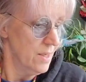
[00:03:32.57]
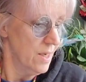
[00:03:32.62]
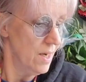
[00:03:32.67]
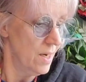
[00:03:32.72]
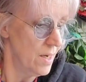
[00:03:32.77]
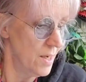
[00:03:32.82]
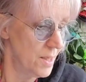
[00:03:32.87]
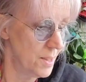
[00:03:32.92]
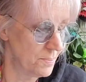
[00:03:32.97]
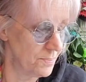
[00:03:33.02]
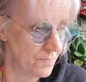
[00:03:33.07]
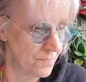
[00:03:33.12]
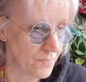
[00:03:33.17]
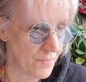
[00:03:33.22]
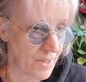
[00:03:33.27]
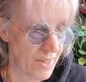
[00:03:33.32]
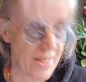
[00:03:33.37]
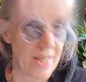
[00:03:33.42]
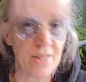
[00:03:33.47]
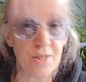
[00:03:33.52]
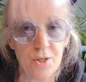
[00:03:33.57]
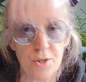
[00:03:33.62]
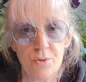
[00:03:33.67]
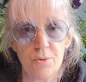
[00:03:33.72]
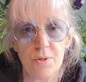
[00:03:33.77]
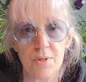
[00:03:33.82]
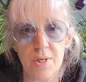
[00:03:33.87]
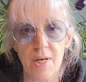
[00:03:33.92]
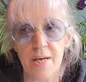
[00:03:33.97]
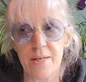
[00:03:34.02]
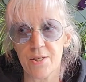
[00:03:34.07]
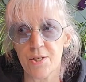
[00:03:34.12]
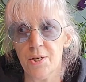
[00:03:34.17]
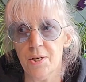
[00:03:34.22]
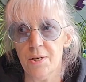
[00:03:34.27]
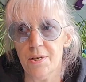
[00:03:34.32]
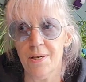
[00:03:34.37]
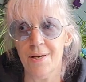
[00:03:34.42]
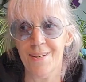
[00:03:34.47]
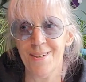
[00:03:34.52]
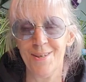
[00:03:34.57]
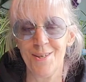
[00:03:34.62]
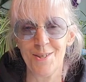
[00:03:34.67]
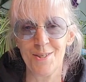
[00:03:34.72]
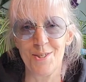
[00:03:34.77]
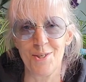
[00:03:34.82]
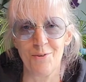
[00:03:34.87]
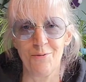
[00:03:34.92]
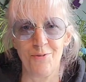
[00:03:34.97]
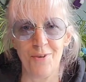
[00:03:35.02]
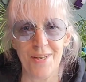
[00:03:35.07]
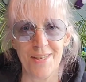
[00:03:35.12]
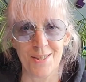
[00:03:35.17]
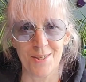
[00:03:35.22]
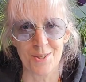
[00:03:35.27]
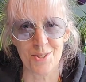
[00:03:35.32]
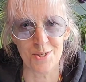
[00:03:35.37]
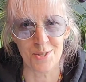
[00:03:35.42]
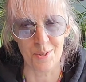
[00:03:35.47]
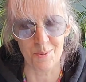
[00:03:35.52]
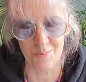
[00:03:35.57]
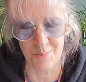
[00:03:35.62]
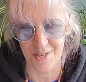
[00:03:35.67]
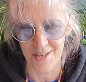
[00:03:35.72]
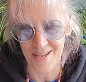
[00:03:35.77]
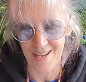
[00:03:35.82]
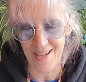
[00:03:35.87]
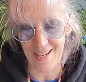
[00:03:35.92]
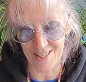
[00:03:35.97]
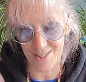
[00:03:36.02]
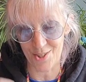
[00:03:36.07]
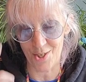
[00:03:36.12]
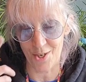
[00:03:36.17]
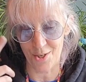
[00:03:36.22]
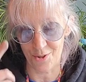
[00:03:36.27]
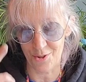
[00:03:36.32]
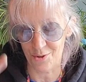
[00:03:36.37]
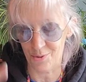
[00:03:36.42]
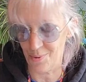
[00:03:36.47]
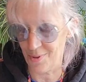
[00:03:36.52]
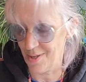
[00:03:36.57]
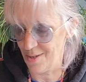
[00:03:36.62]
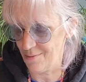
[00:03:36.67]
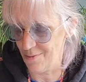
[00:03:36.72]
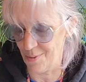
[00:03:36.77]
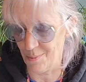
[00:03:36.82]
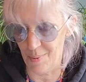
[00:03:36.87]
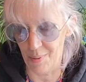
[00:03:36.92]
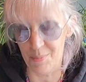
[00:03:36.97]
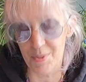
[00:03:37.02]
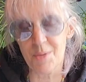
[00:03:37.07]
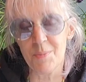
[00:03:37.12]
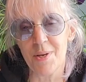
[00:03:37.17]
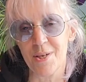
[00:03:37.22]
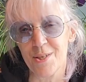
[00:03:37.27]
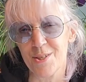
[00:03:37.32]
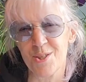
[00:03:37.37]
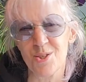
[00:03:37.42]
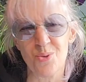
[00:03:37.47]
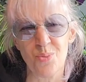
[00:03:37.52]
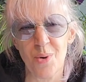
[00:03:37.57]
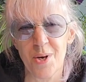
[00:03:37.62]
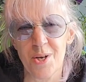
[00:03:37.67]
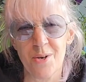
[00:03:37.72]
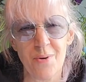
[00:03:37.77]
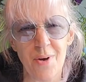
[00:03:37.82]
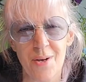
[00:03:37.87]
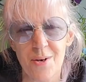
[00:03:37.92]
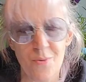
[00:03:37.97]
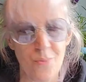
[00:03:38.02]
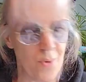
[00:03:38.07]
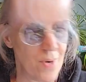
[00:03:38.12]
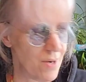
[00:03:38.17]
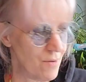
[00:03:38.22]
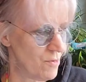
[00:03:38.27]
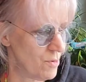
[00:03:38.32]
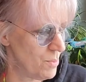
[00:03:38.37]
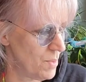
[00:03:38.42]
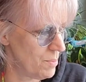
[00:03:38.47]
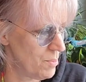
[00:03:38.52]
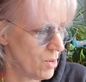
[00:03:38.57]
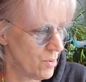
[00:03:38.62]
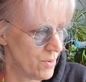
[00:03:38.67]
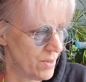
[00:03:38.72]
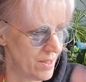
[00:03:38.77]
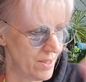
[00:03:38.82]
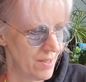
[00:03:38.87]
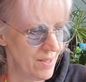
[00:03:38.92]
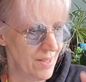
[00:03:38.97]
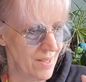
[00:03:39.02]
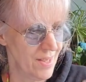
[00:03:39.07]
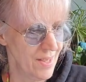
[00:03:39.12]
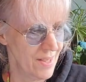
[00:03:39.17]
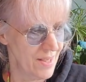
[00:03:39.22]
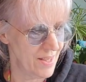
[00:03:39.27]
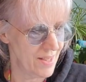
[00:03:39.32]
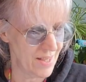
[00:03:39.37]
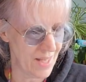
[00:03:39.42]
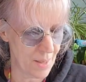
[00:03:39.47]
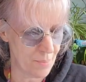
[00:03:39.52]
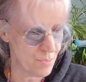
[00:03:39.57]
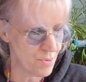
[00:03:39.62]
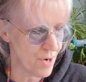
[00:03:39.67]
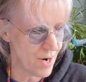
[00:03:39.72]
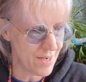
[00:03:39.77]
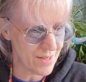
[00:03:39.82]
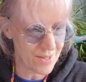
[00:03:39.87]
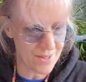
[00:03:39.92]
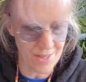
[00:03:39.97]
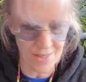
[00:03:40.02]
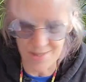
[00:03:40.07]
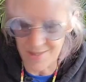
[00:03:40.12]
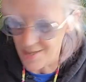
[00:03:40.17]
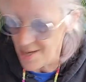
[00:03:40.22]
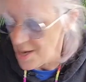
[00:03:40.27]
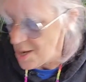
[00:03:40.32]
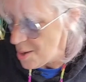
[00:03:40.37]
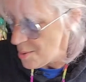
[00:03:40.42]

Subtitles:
And I choose not to, to finish them. I started 3 of them. I'm going to make a sweater out of one of them. I'm already in that process.